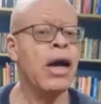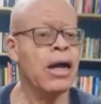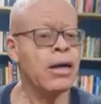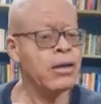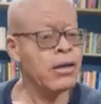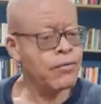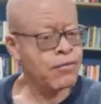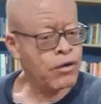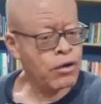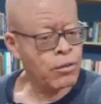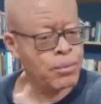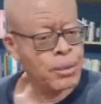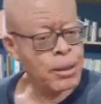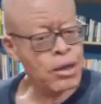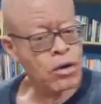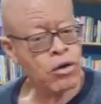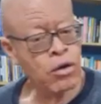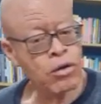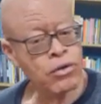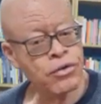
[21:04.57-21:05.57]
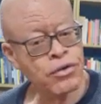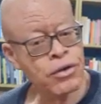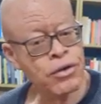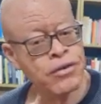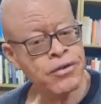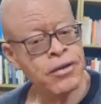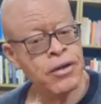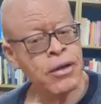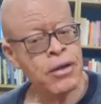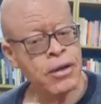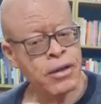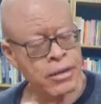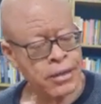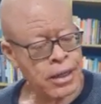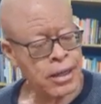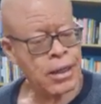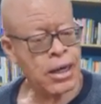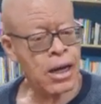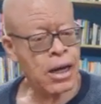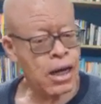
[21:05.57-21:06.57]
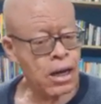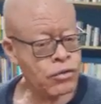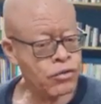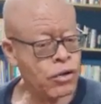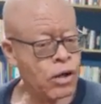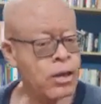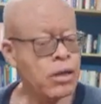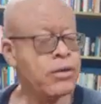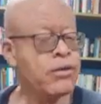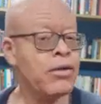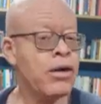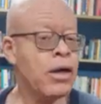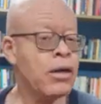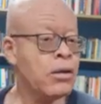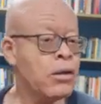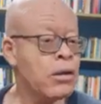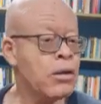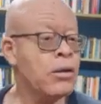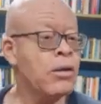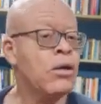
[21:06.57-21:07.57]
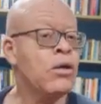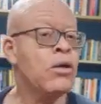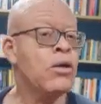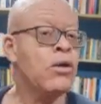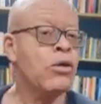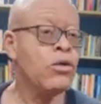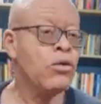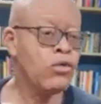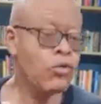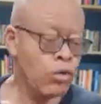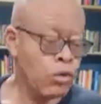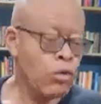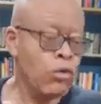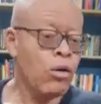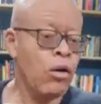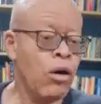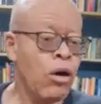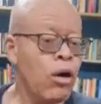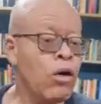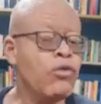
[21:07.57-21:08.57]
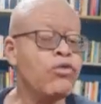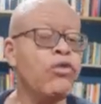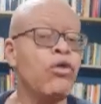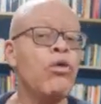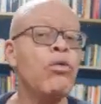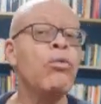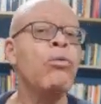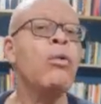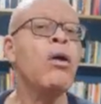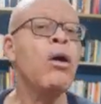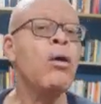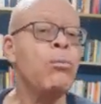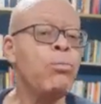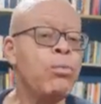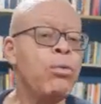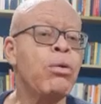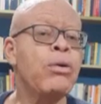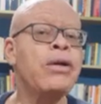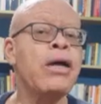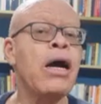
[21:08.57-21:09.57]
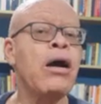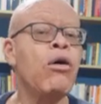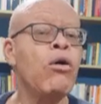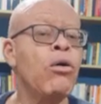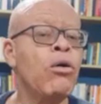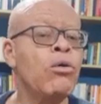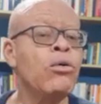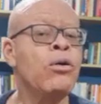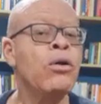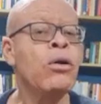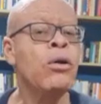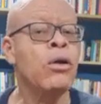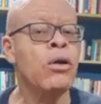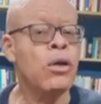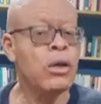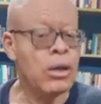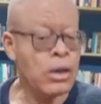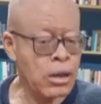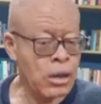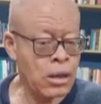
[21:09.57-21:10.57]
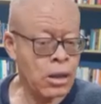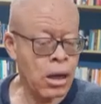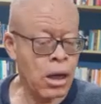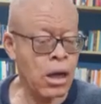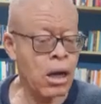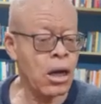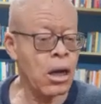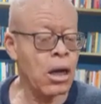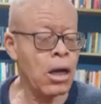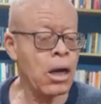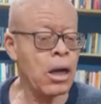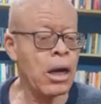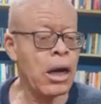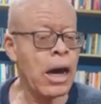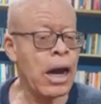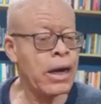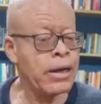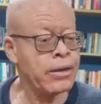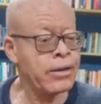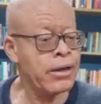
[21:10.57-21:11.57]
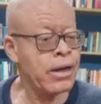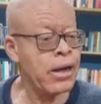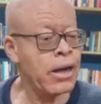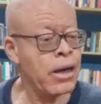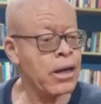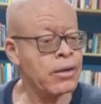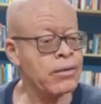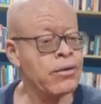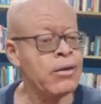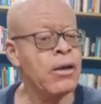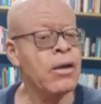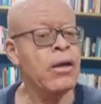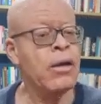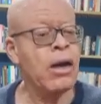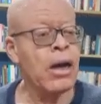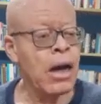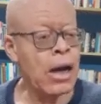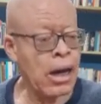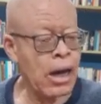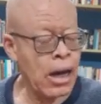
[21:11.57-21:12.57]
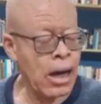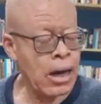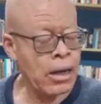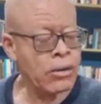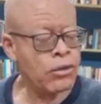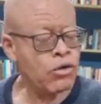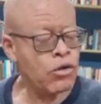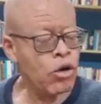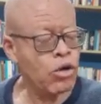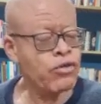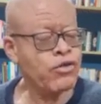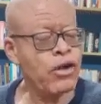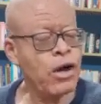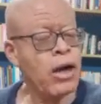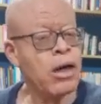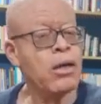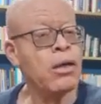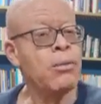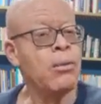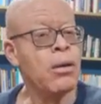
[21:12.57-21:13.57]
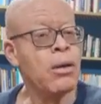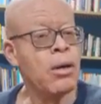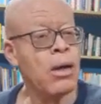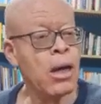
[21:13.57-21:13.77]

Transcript: and developing countries that are actually trying to also put their own ideas and culturally